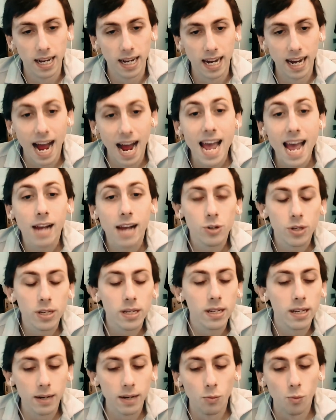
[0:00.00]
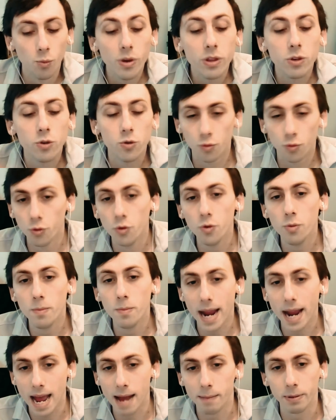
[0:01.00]
I actually withdrew
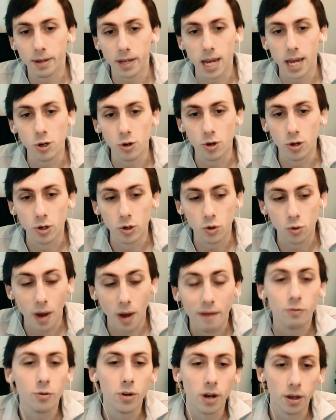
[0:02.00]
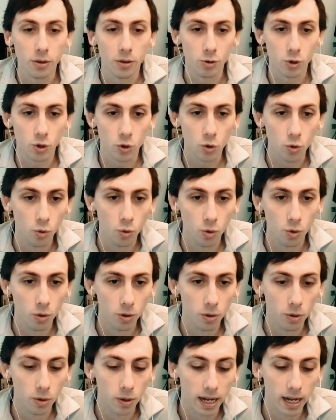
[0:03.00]
my application to every other
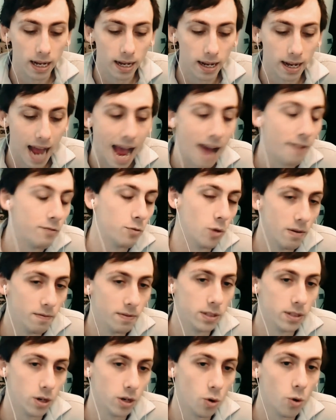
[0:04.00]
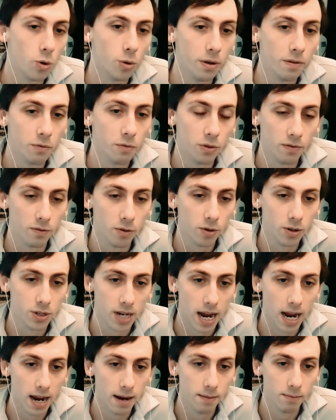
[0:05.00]
school after I visited Olin for the
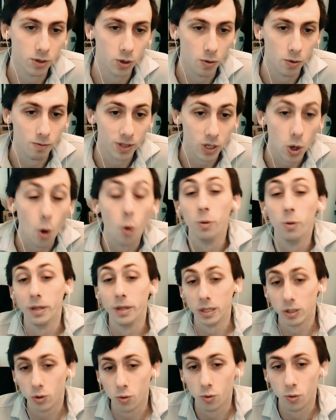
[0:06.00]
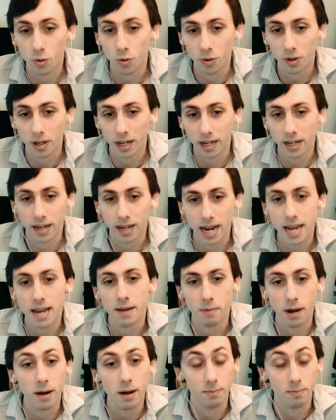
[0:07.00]
first time. So it was the only school I
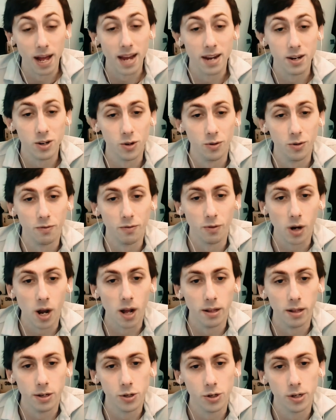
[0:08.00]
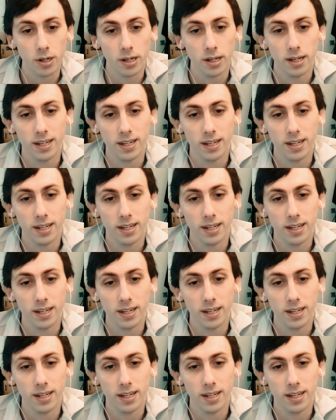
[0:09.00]
applied to for college.